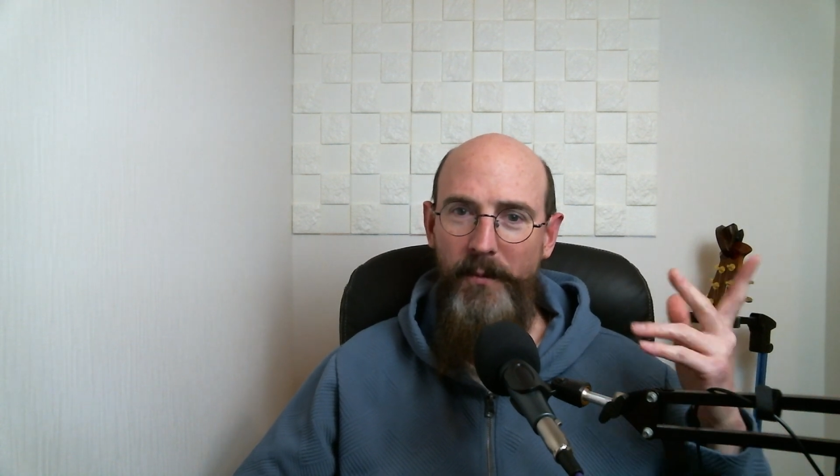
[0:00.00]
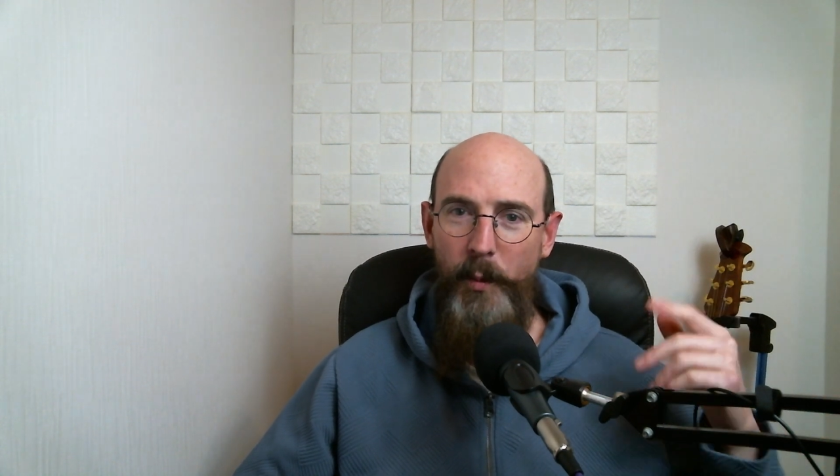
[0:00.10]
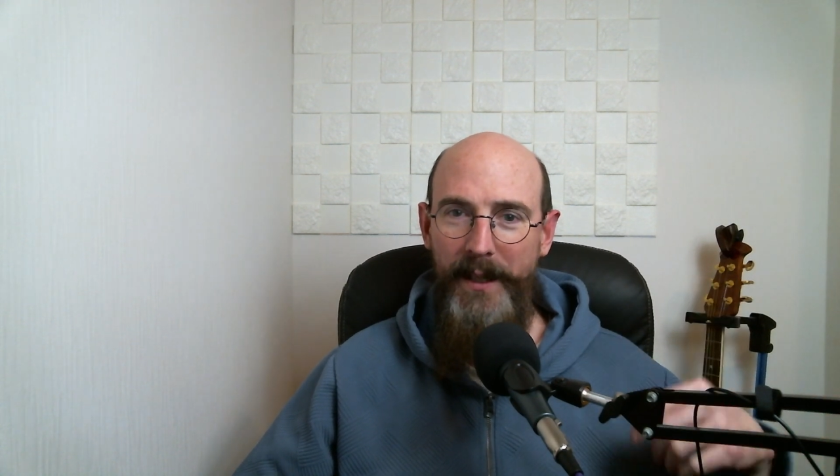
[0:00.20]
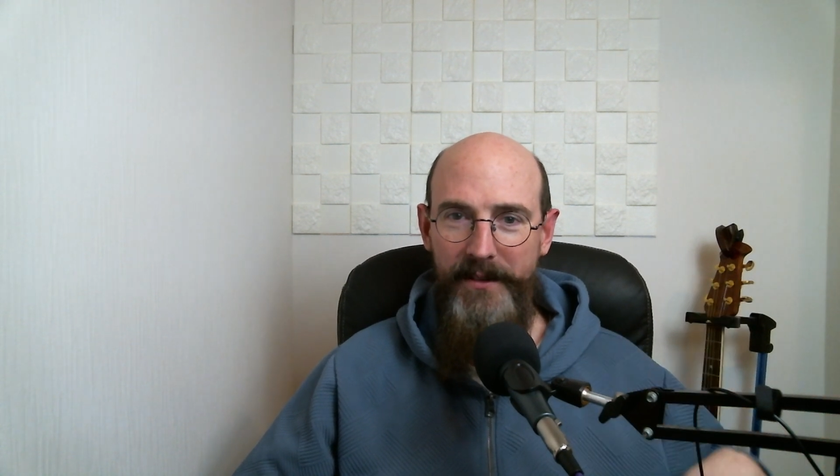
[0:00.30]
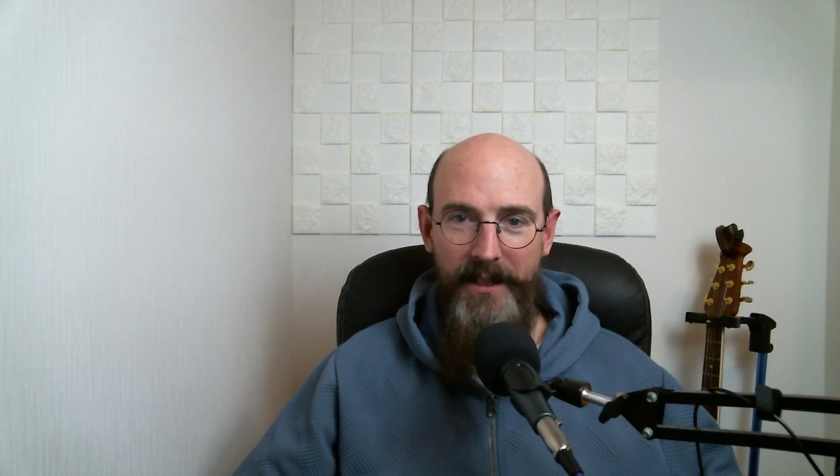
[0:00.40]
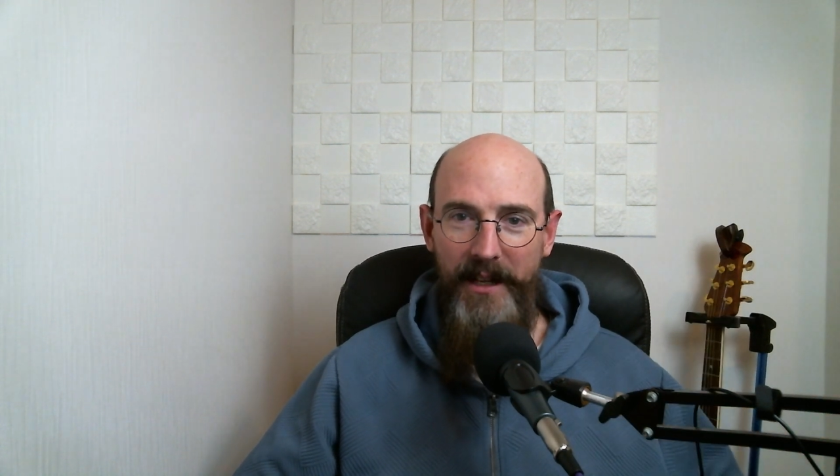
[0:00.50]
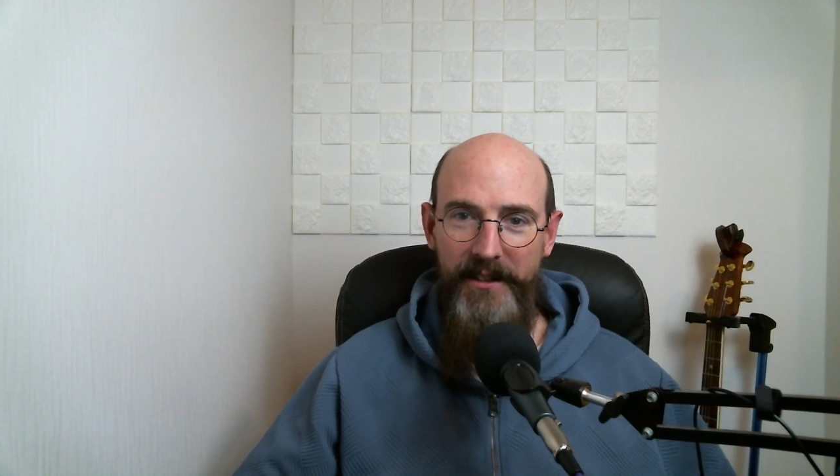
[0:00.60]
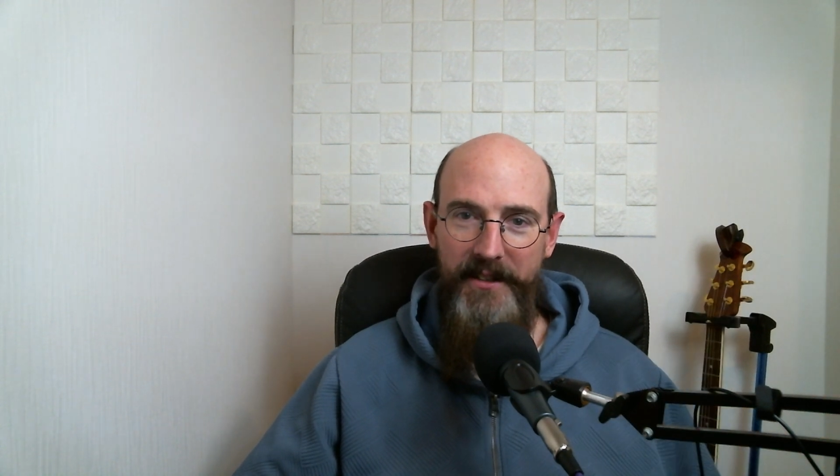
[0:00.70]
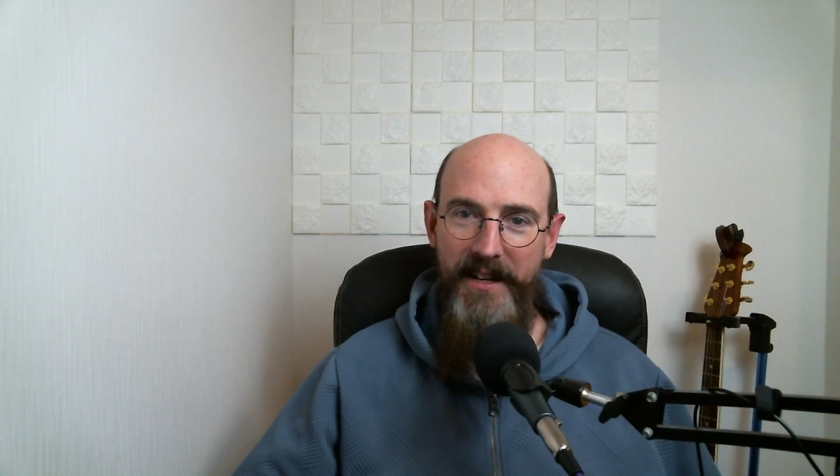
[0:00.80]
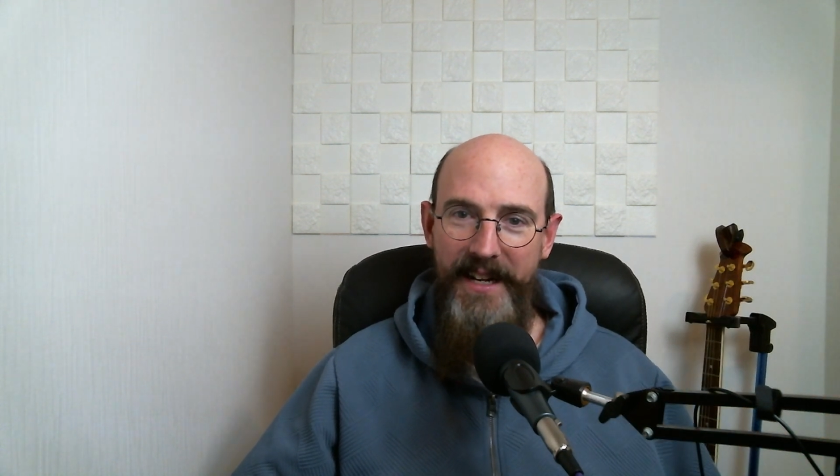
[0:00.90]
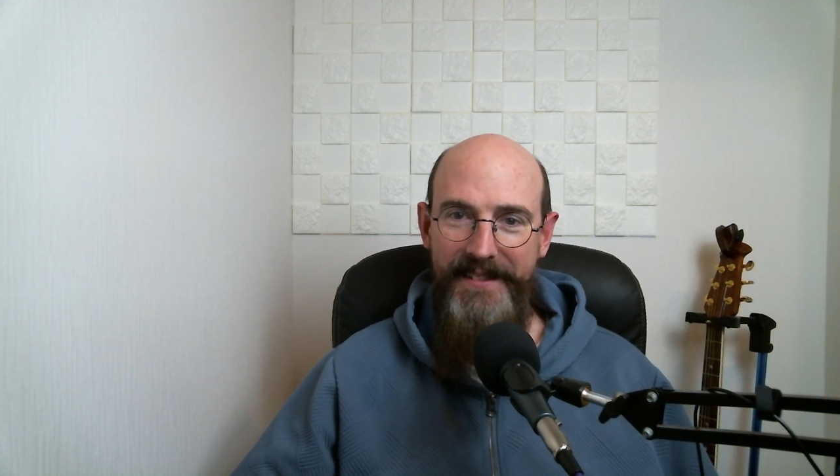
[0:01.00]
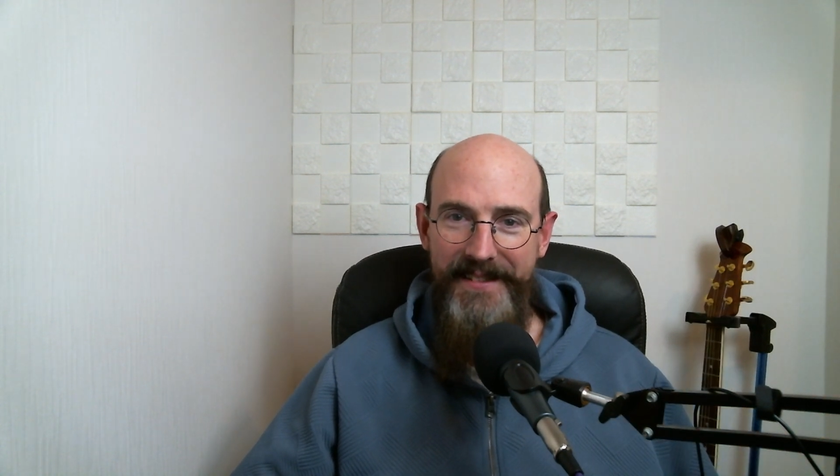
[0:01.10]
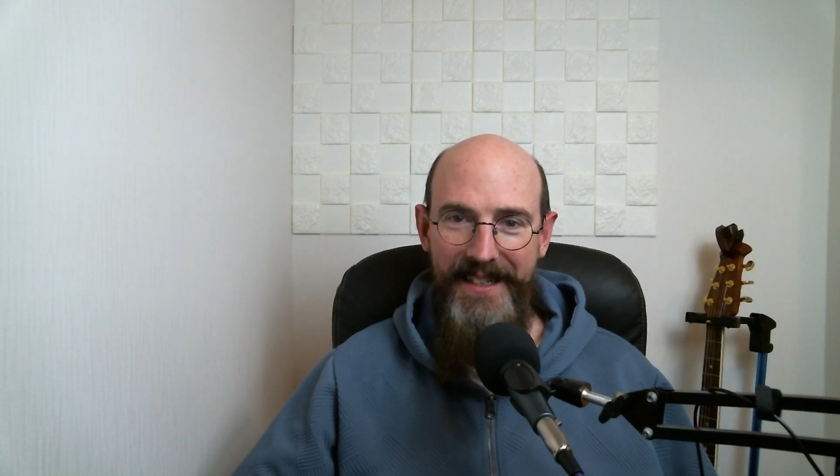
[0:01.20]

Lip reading: weird color, not